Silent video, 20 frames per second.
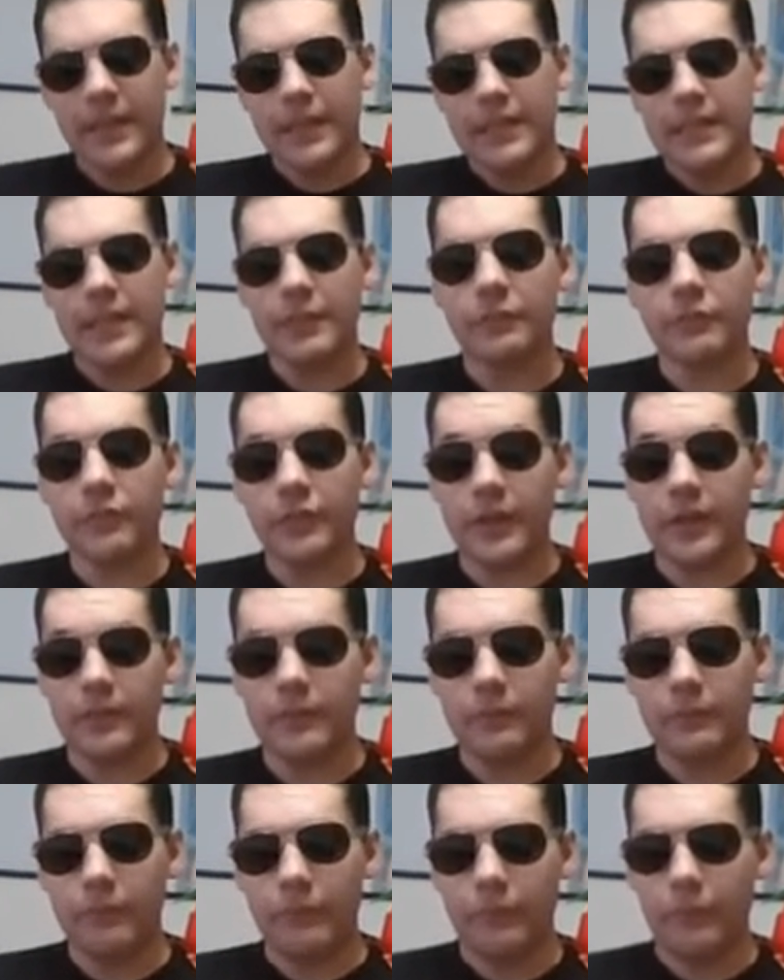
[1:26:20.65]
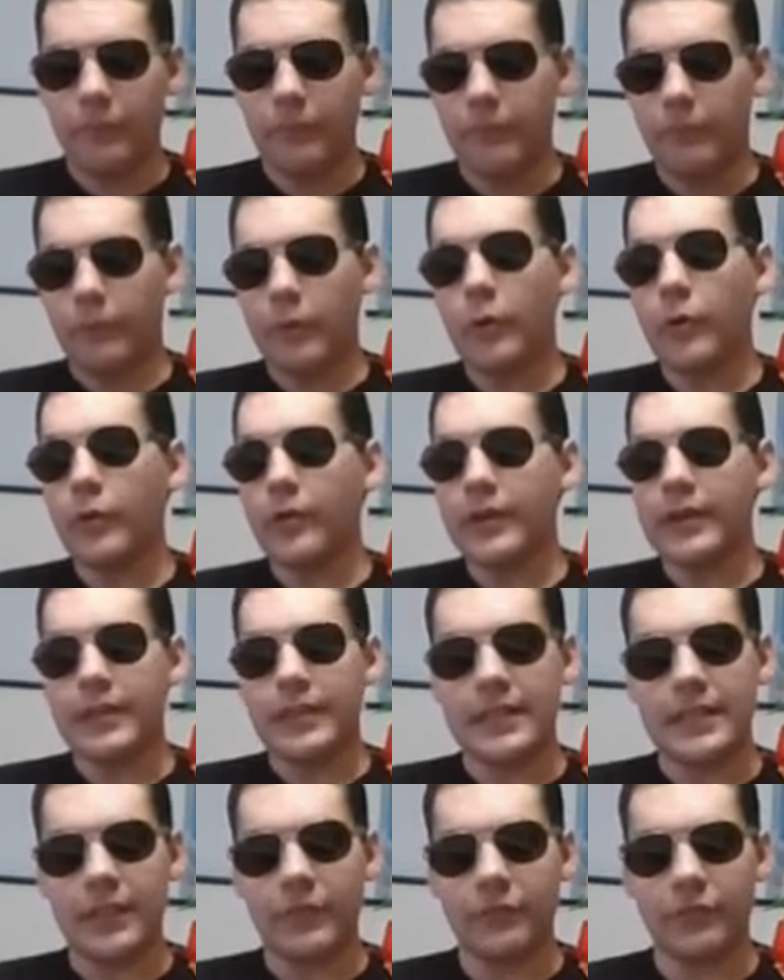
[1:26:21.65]
different
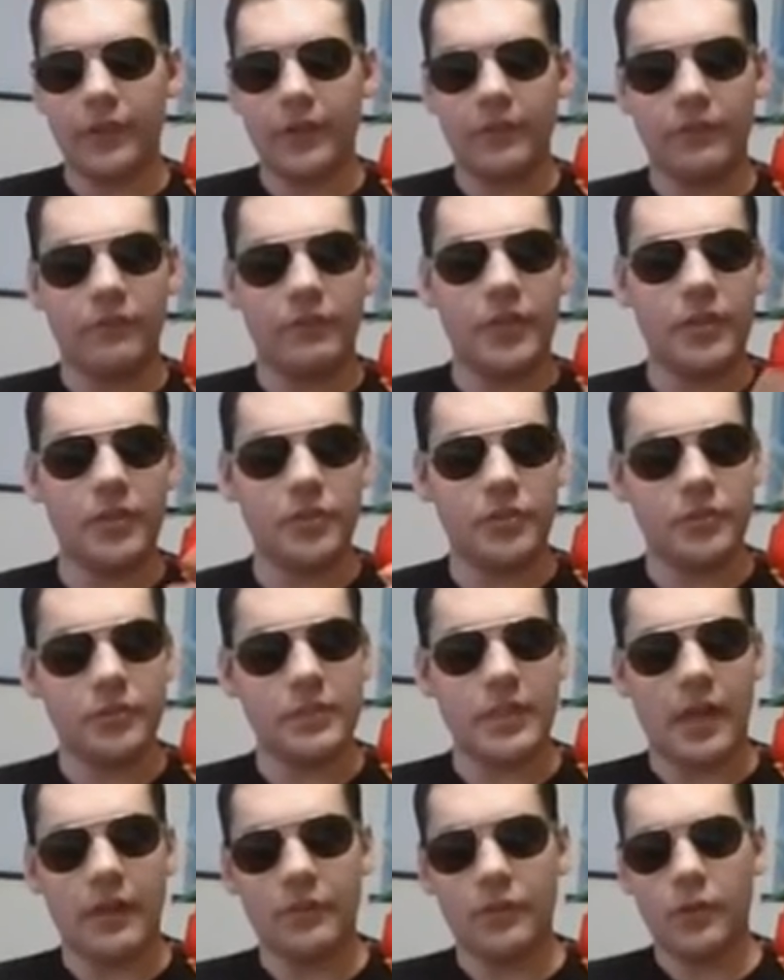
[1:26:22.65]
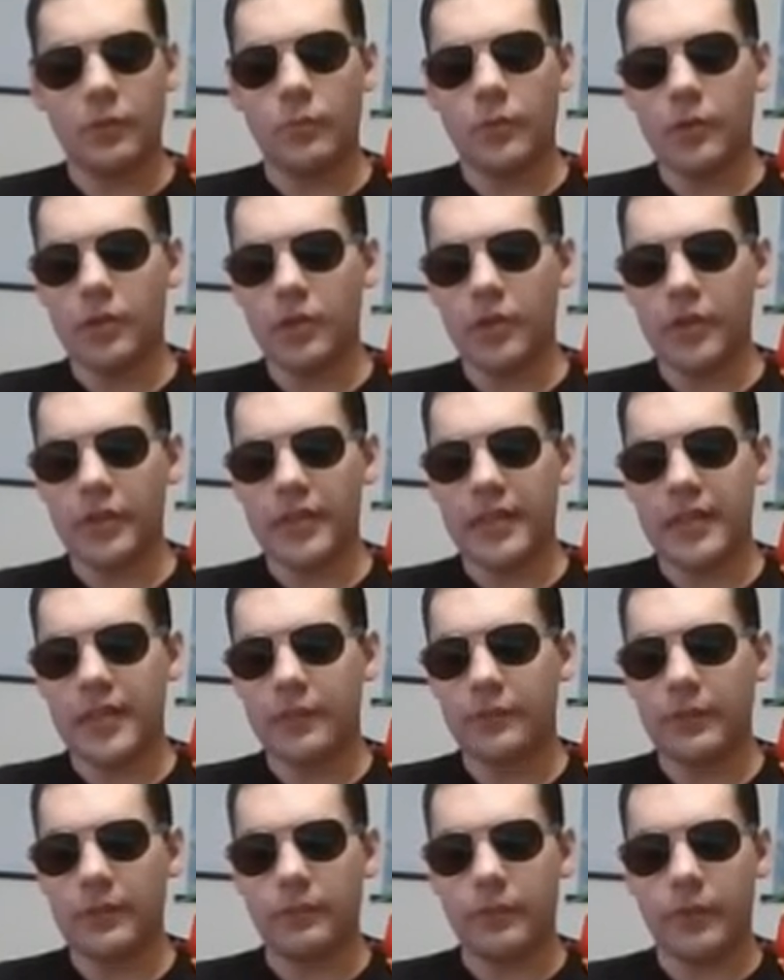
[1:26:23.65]
point different views of the world and
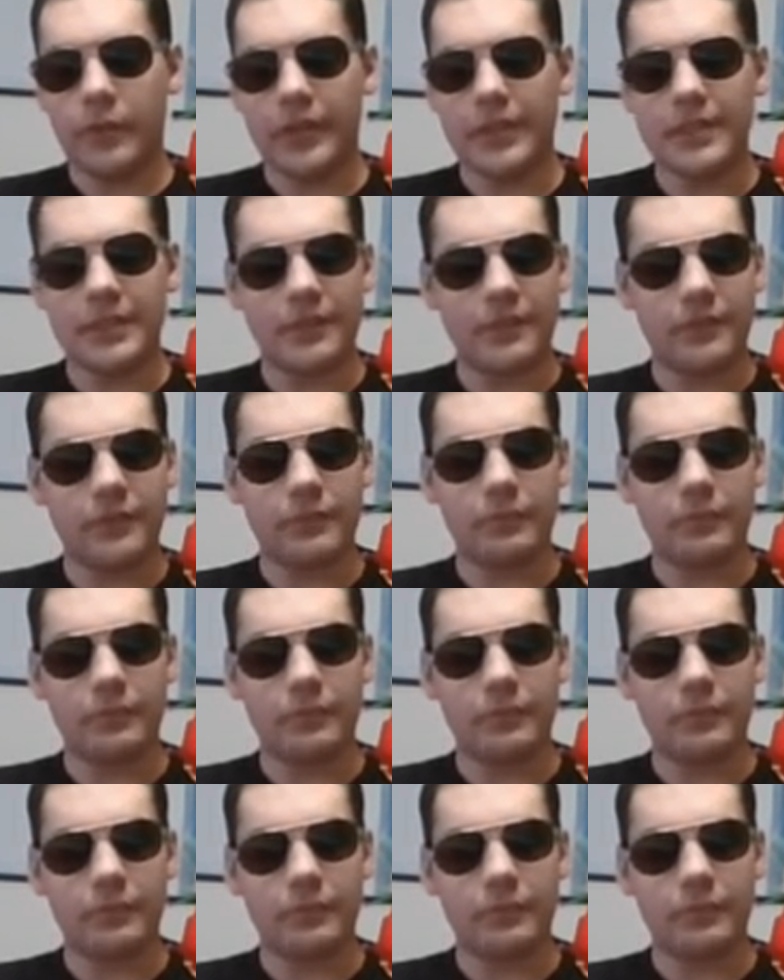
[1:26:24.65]
different points of